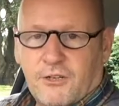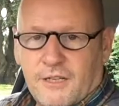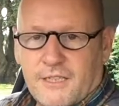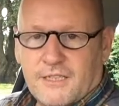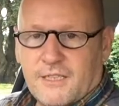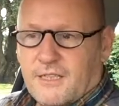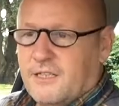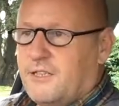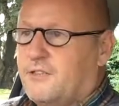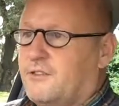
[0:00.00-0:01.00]
right,
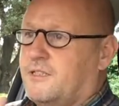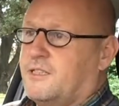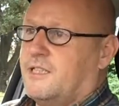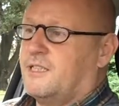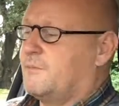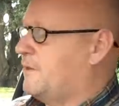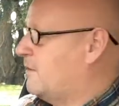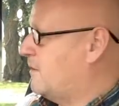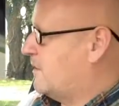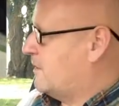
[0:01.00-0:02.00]
you do your center
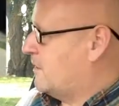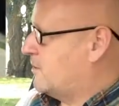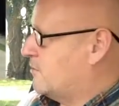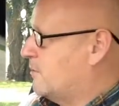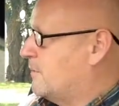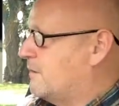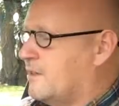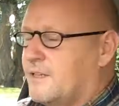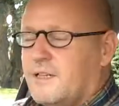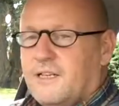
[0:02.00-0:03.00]
mirror, your door
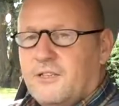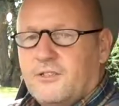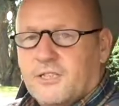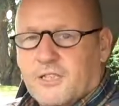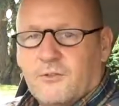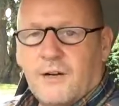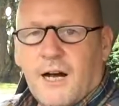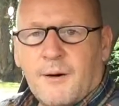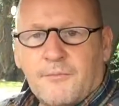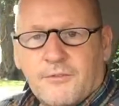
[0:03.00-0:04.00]
mirror, you signal
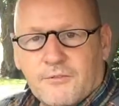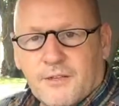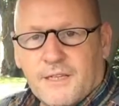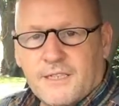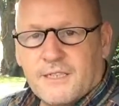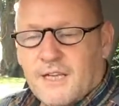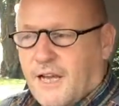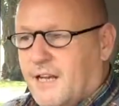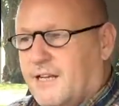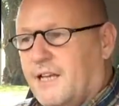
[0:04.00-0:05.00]
up for right,
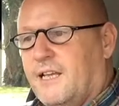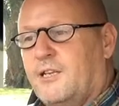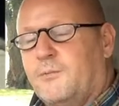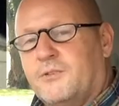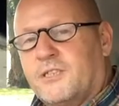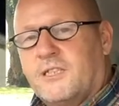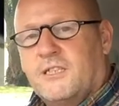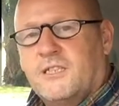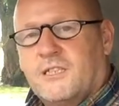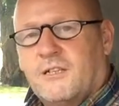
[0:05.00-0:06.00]
and again you
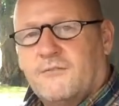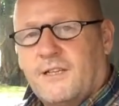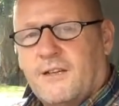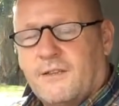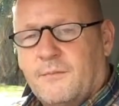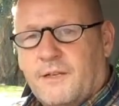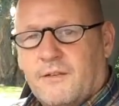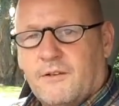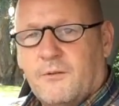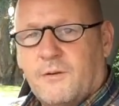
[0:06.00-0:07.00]
position yourself down the middle of
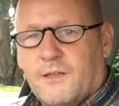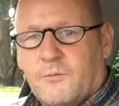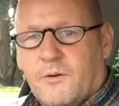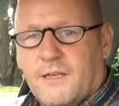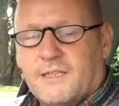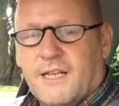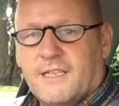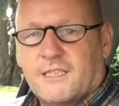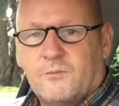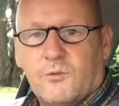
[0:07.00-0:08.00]
the road where the white
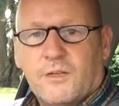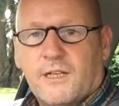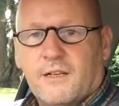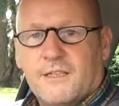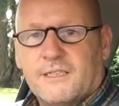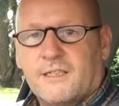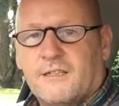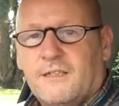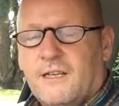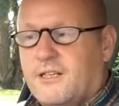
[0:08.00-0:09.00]
hazard warning lines
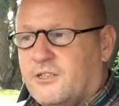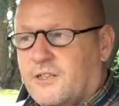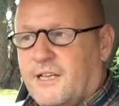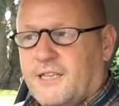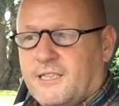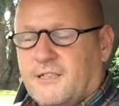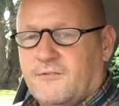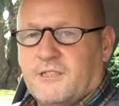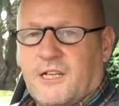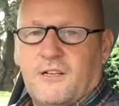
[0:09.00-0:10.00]
are. Try and get yourself
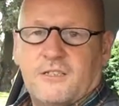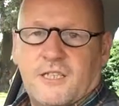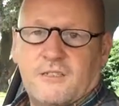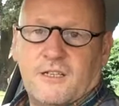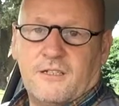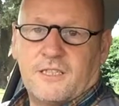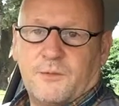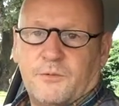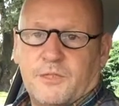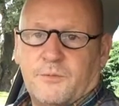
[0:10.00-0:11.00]
as close to those lines as
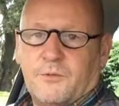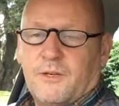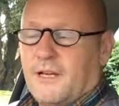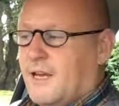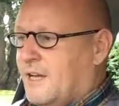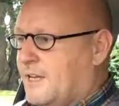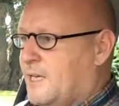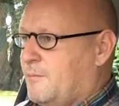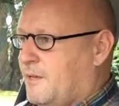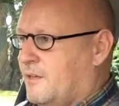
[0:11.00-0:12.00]
possible and
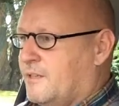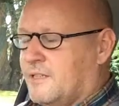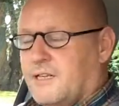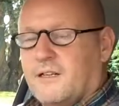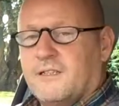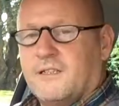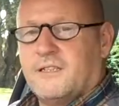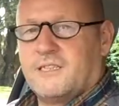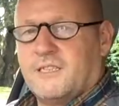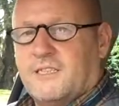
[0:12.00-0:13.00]
keep your car
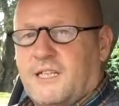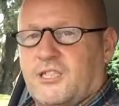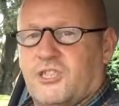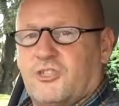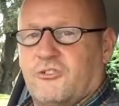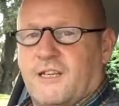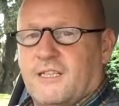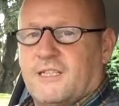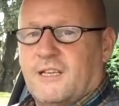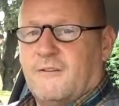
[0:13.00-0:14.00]
nice and dead
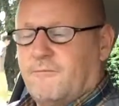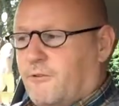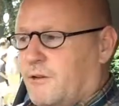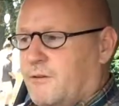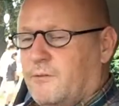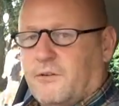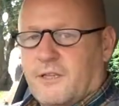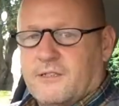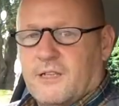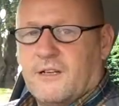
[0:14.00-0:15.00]
straight, following what
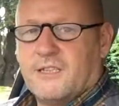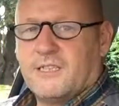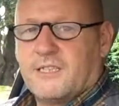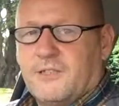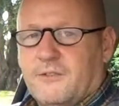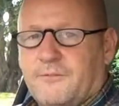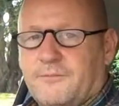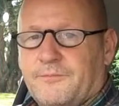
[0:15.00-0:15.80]
those lines do